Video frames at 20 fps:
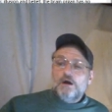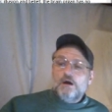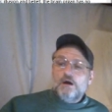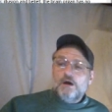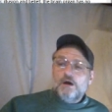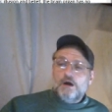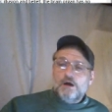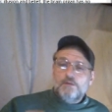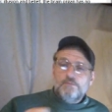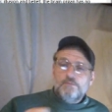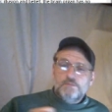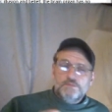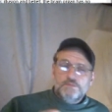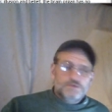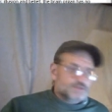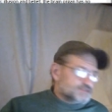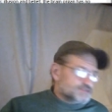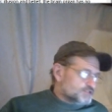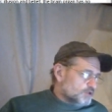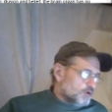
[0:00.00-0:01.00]
Um,
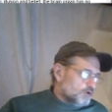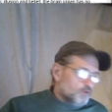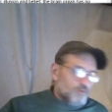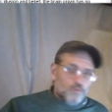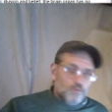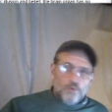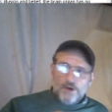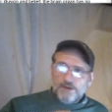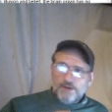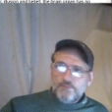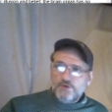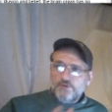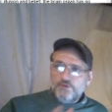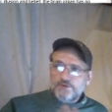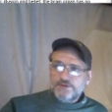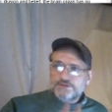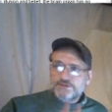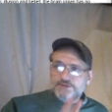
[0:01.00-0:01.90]
so what I'm going